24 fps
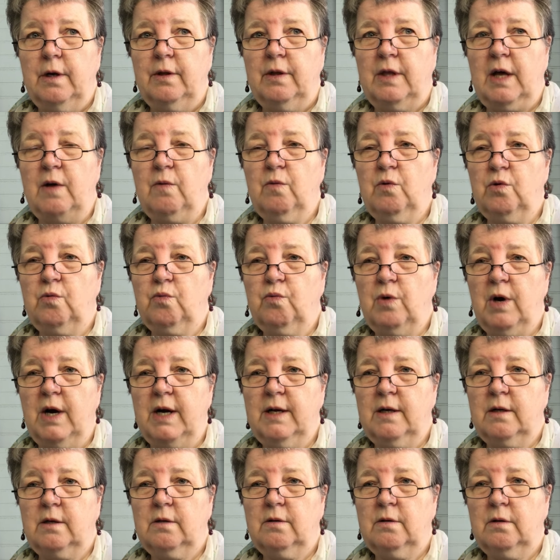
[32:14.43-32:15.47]
they would
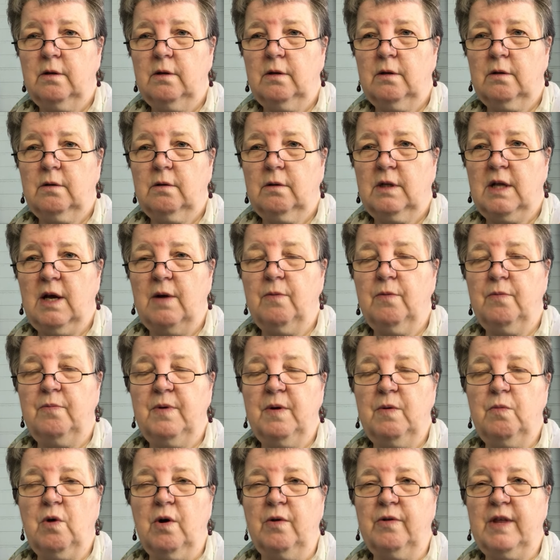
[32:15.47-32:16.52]
wait. There would
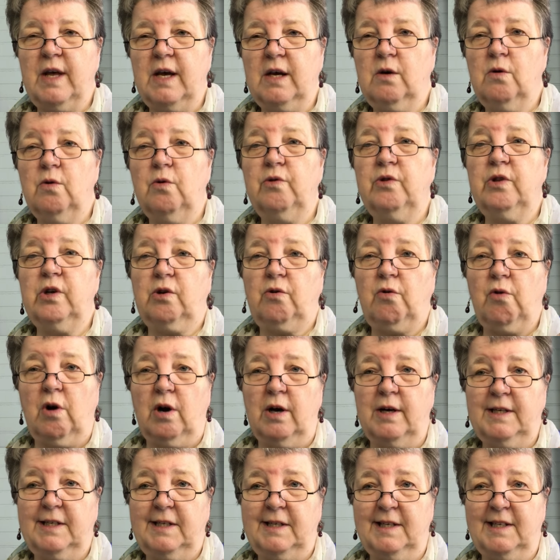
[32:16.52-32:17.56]
be what they called the
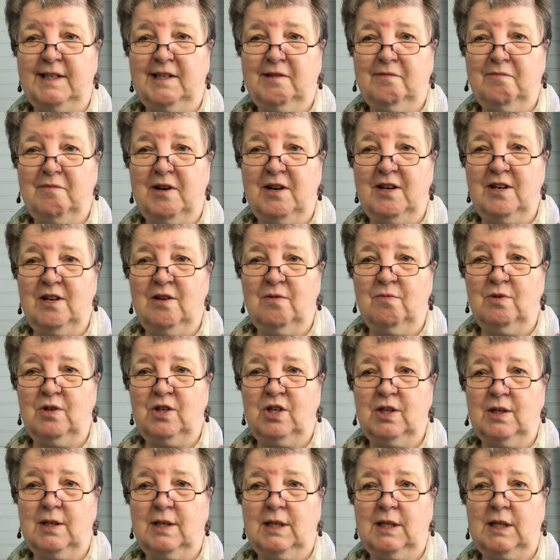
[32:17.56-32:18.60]
crisis, when you were
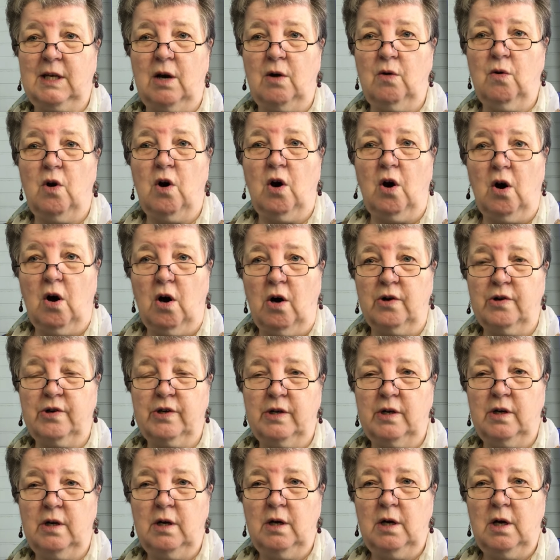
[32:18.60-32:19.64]
just so
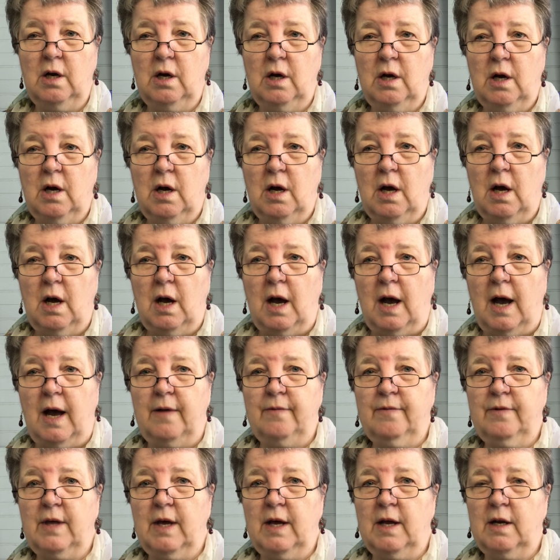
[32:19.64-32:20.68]
hot,
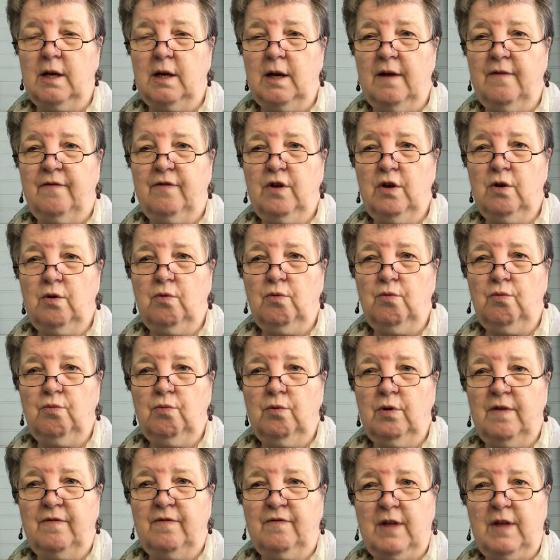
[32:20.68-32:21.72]
and then if you
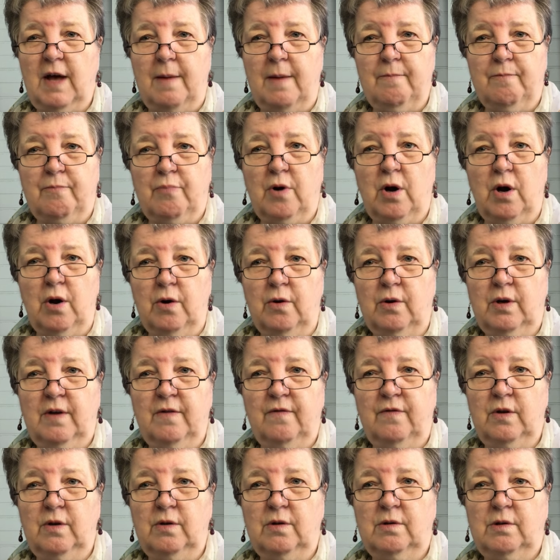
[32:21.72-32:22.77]
if that broke,
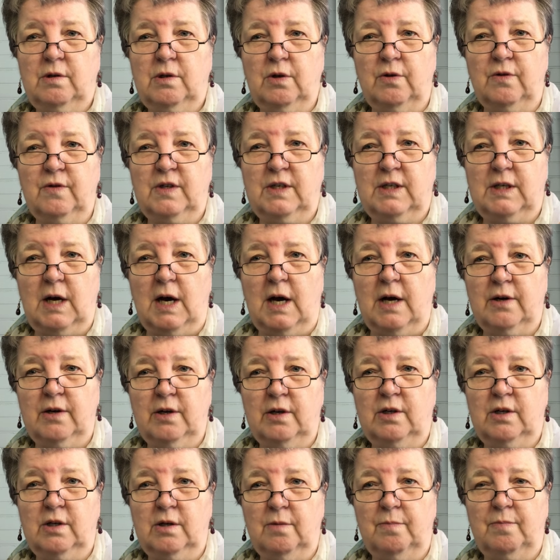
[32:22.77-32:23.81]
if you sort of
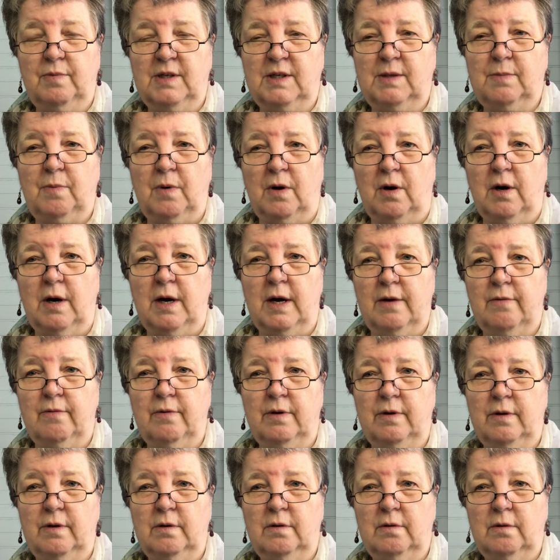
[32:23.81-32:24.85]
started to perspire
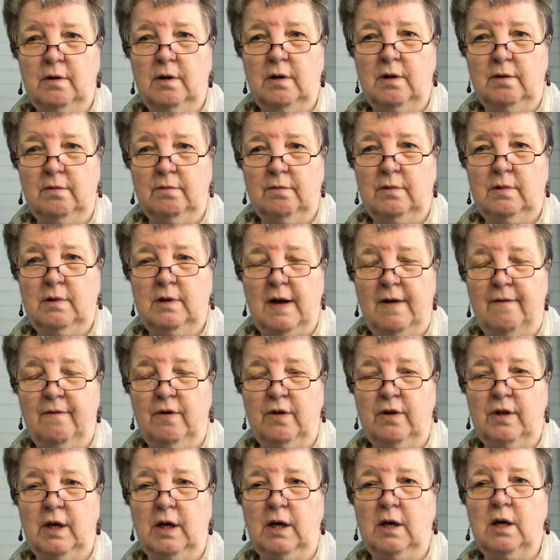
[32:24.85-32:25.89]
and and
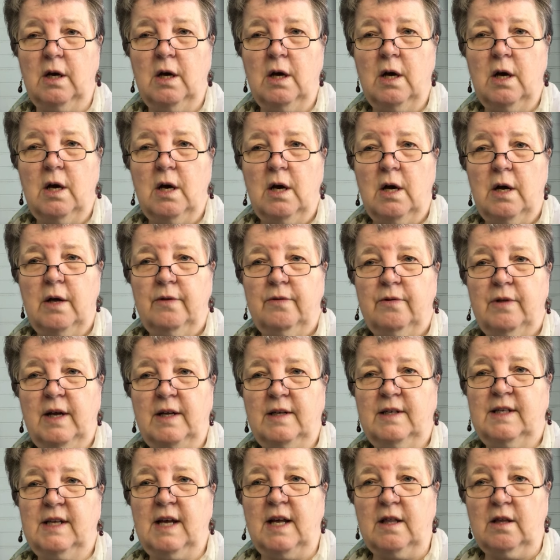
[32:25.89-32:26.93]
everything, they'd
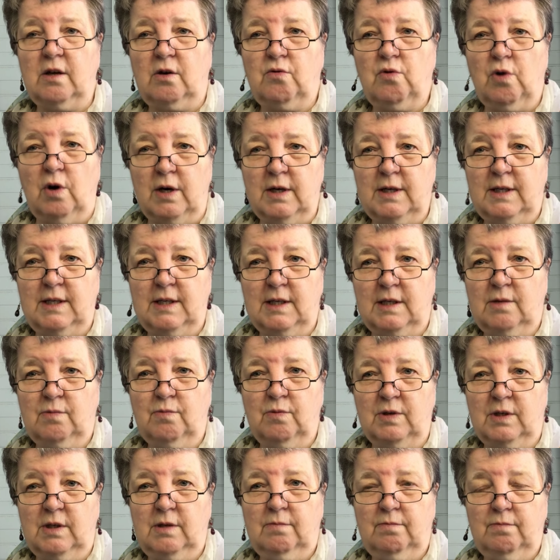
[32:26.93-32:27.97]
say the crisis
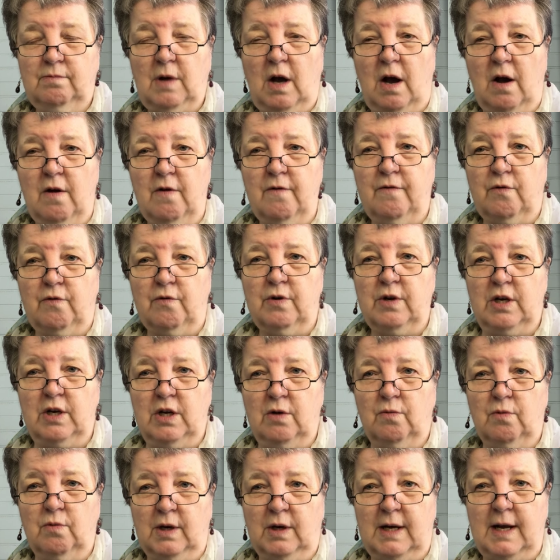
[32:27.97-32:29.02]
was over and
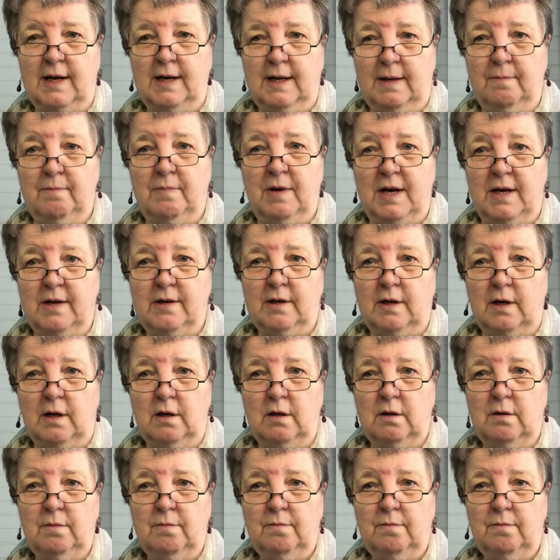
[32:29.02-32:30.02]
you were getting better,